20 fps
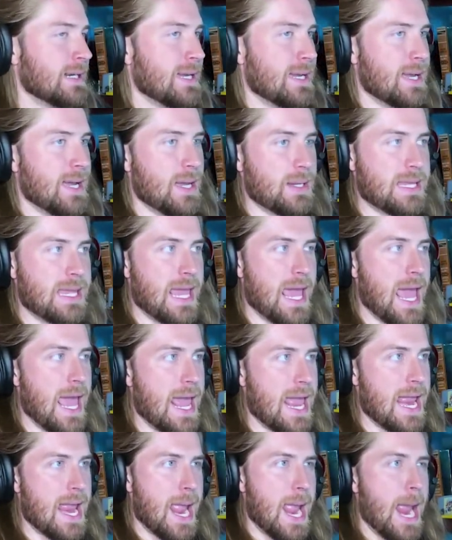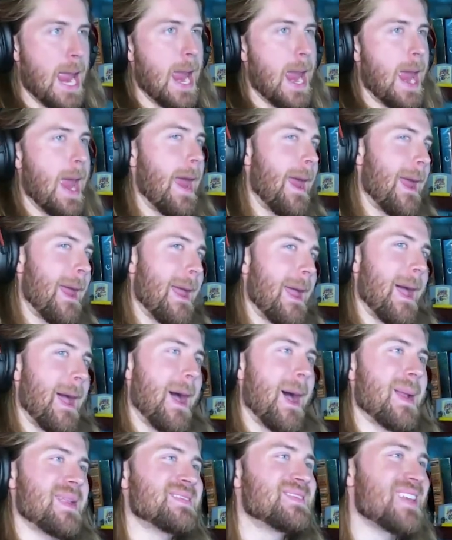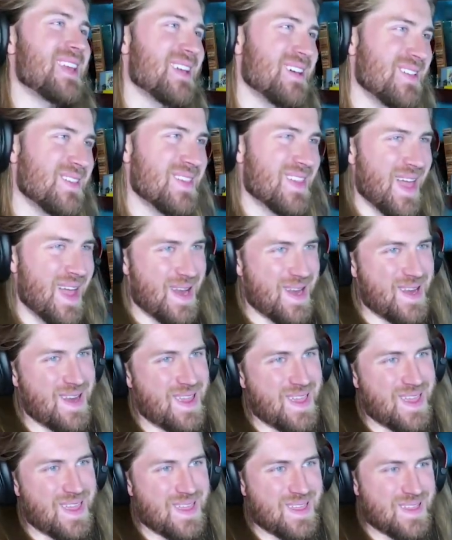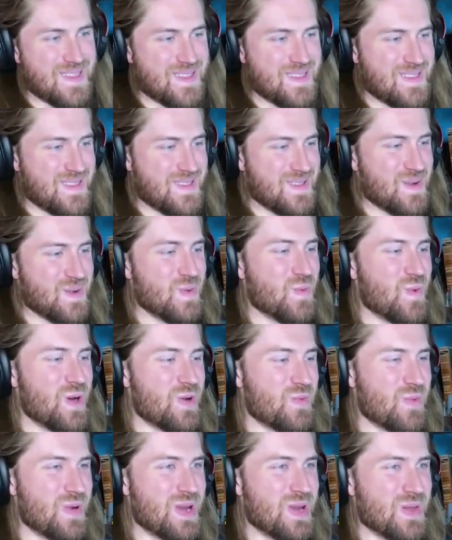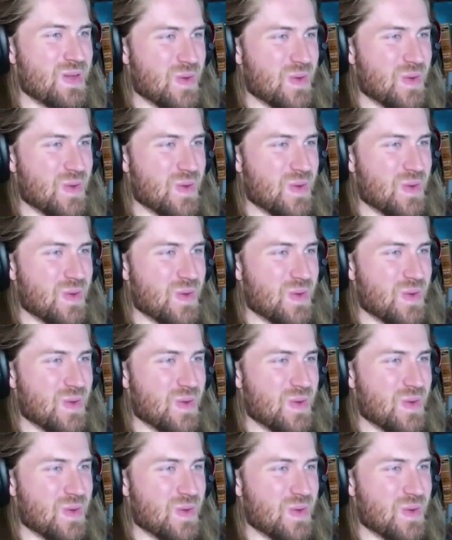Okay. Until then, what we do?